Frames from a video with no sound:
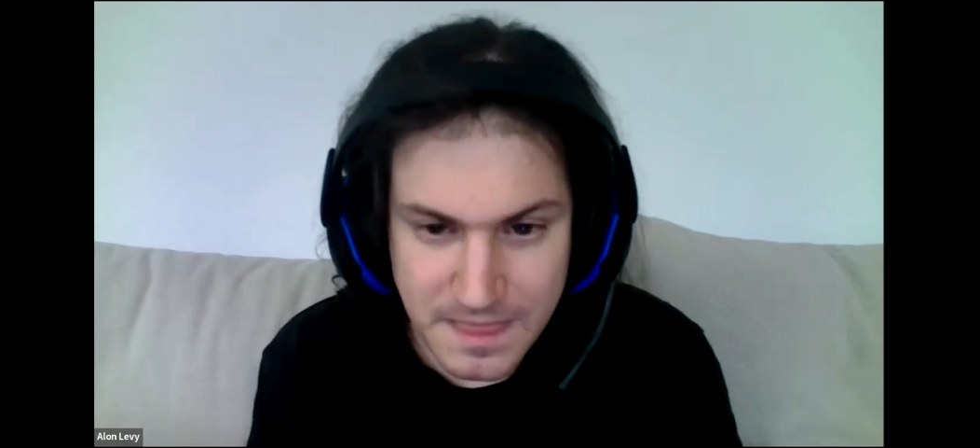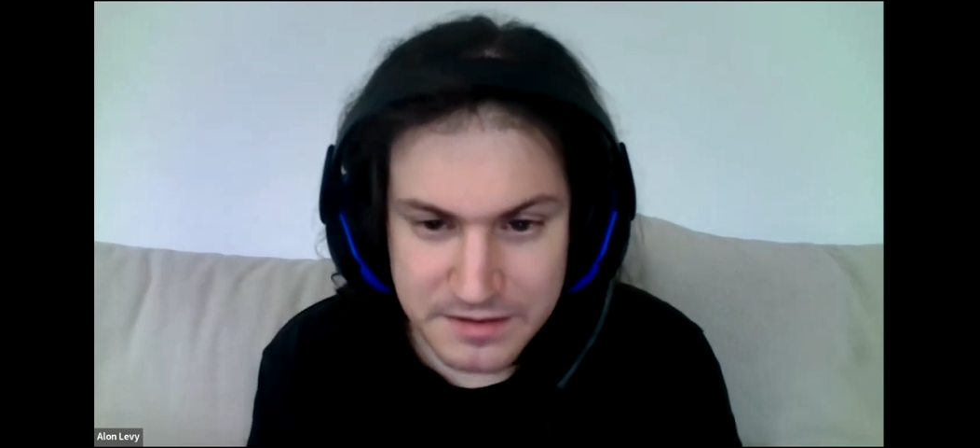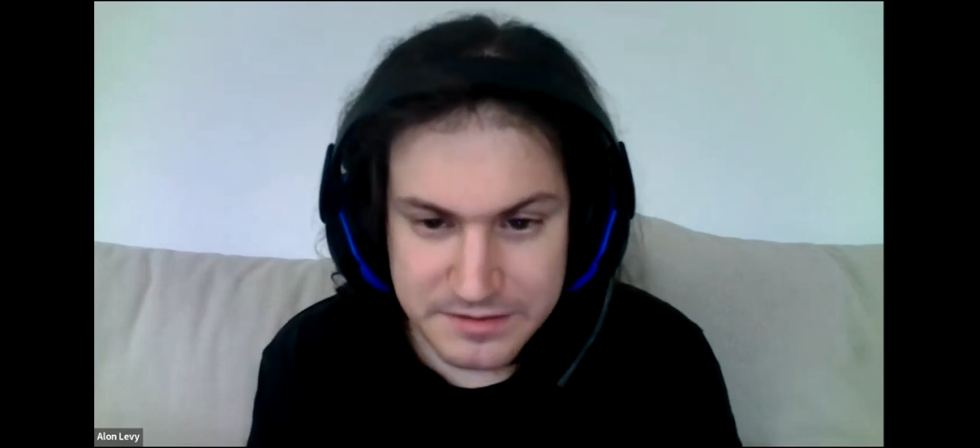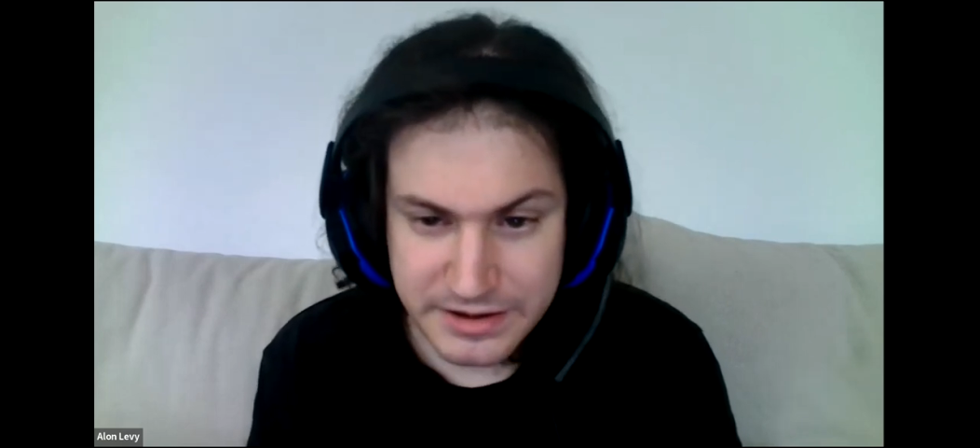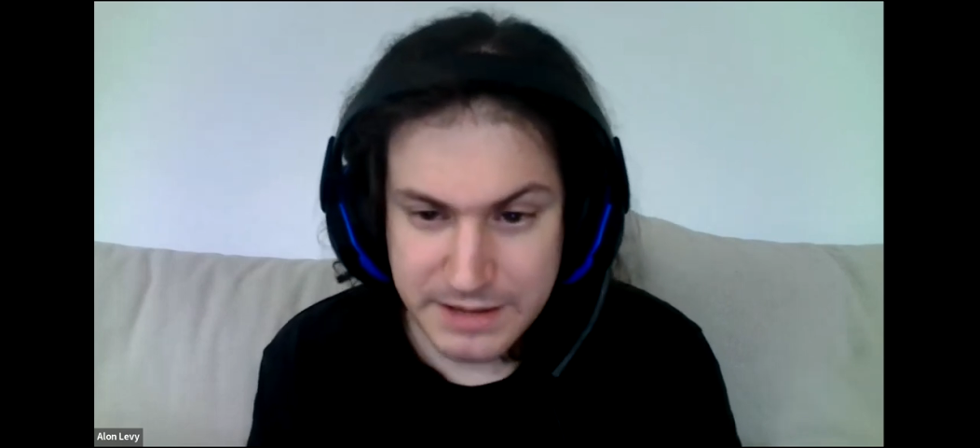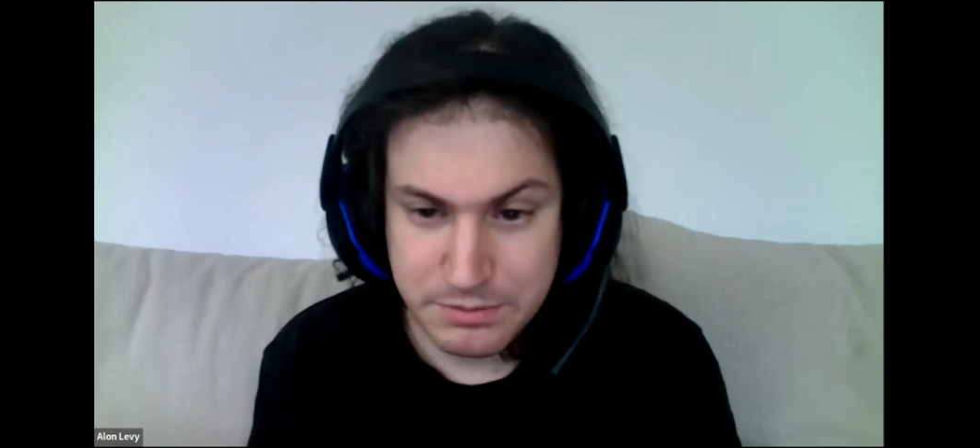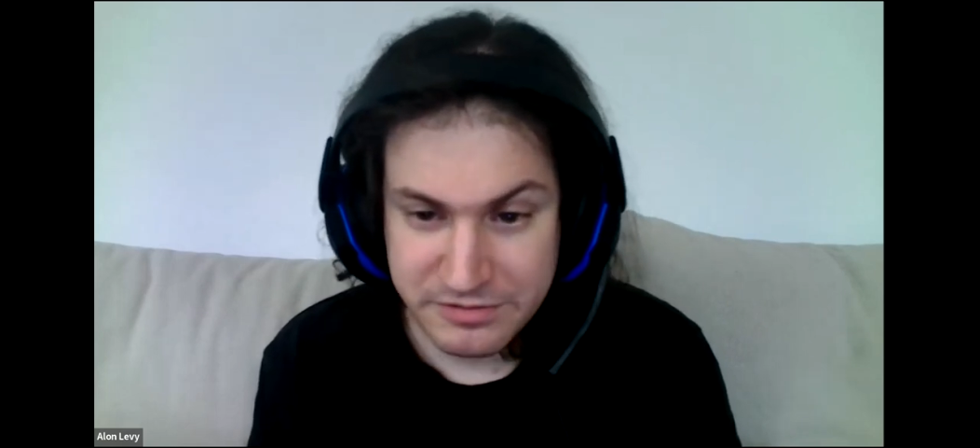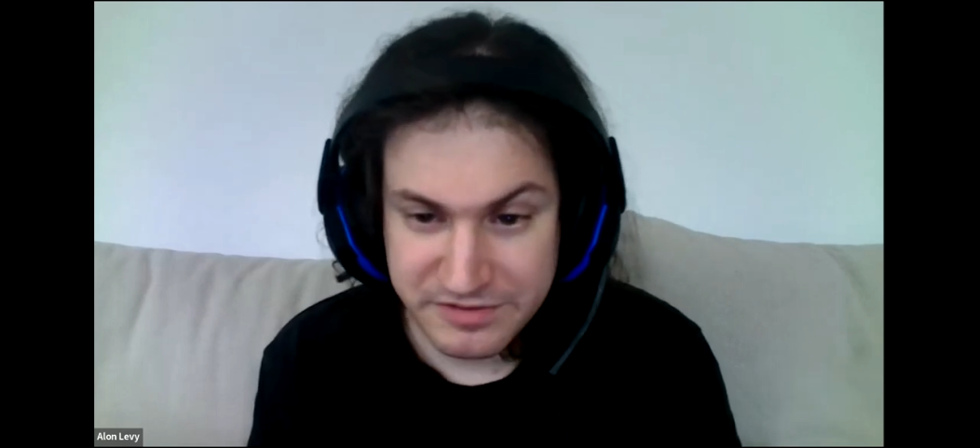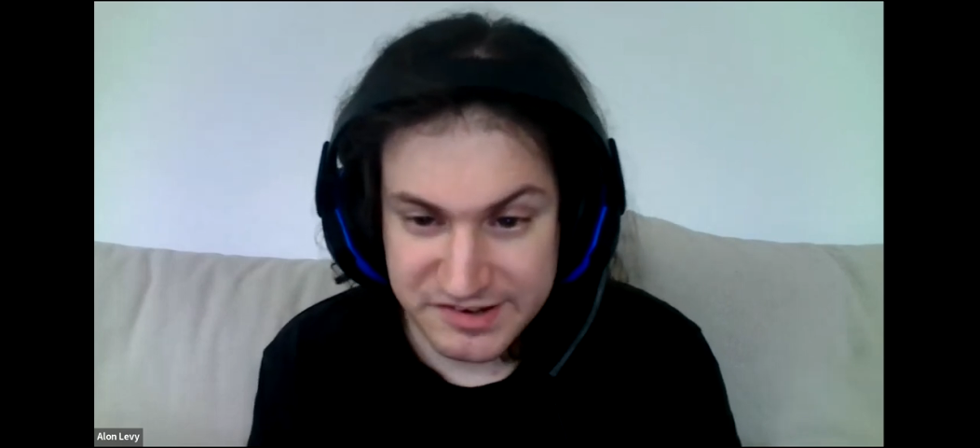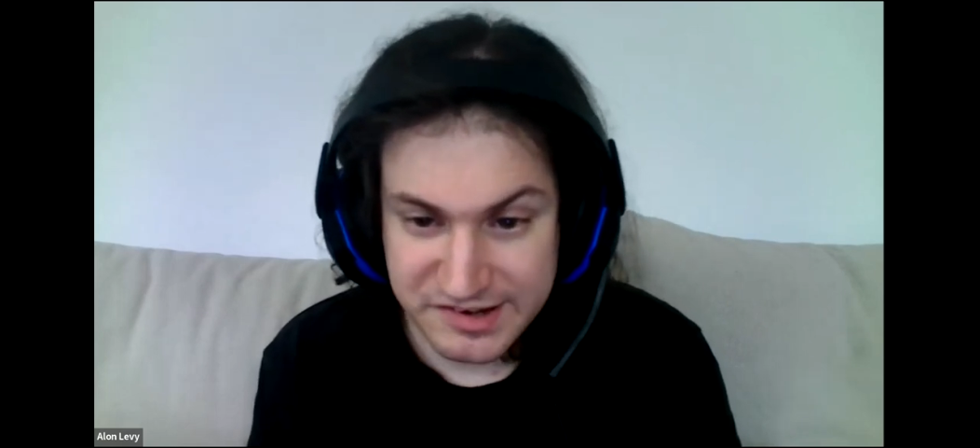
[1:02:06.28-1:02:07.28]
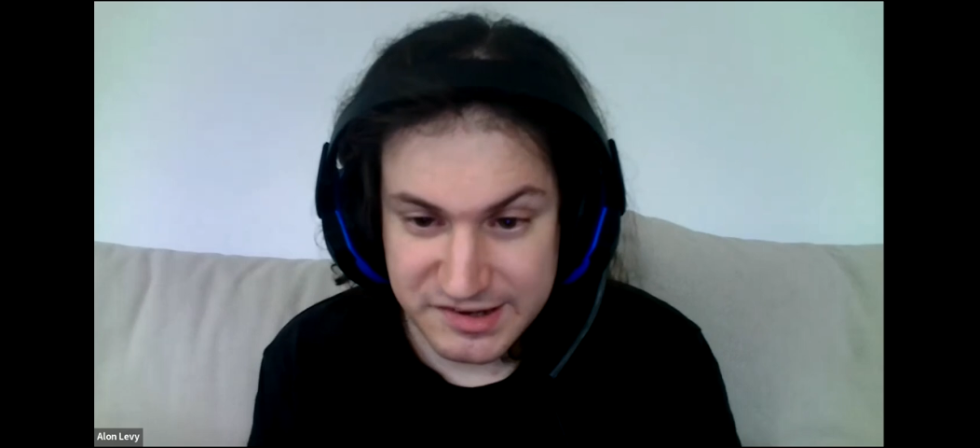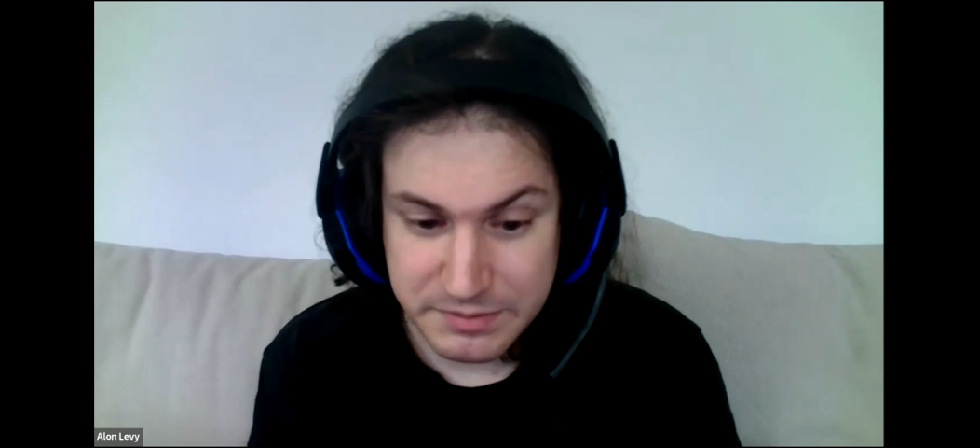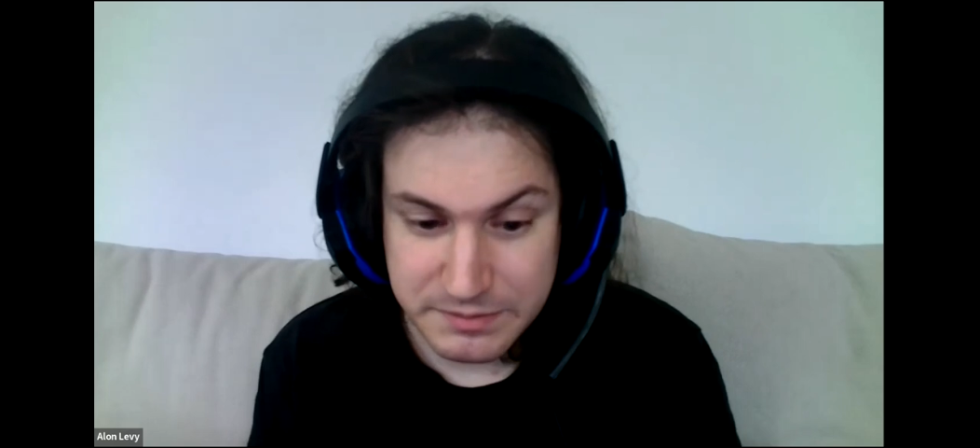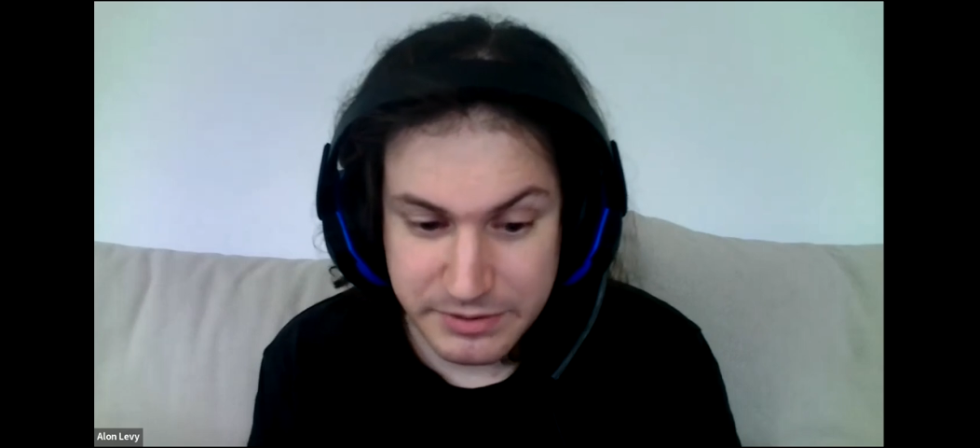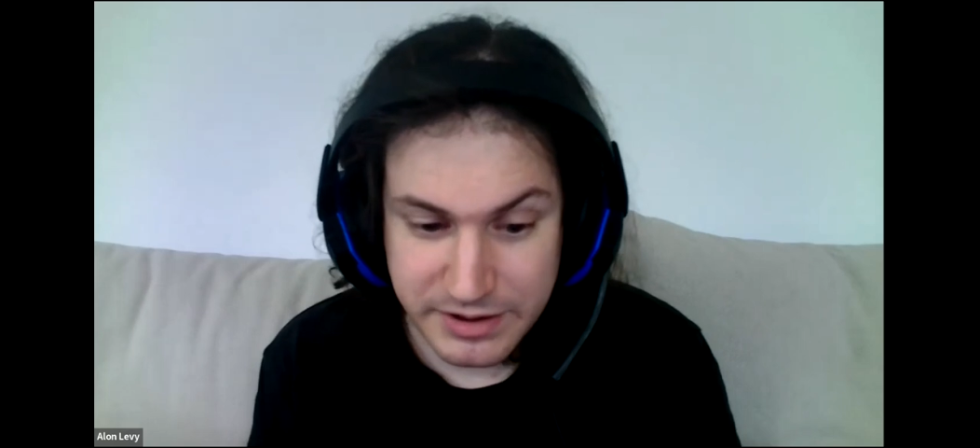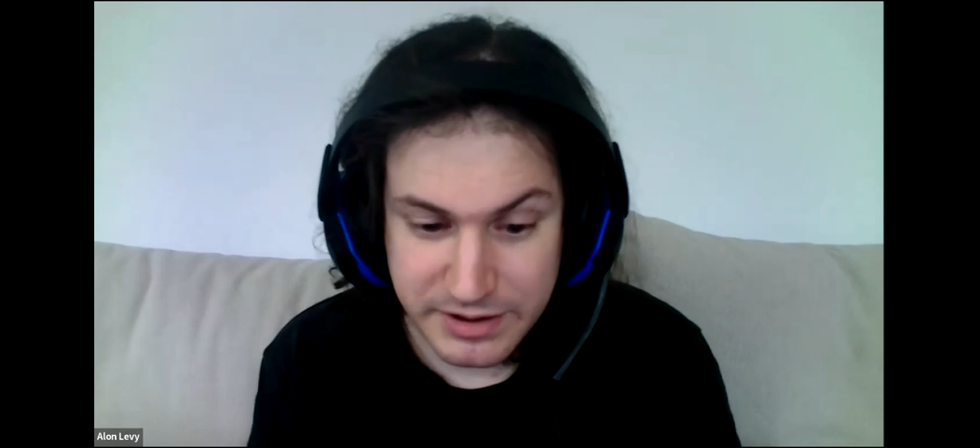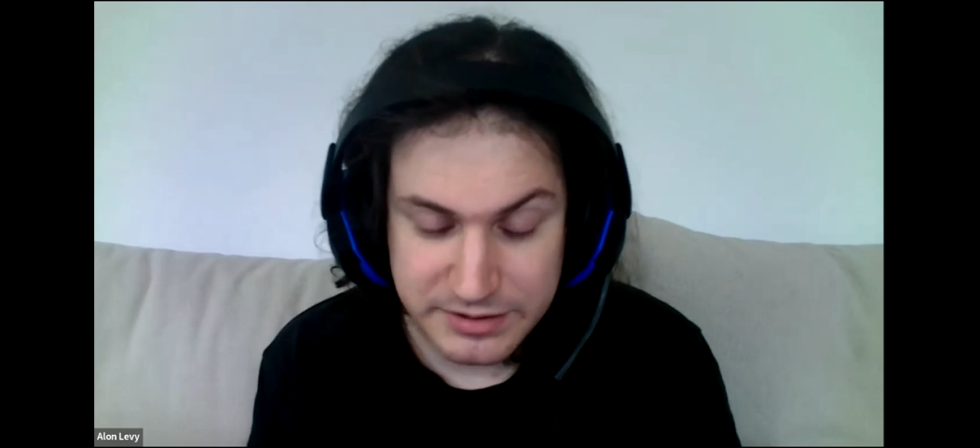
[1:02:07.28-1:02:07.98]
take a perfect system and break it.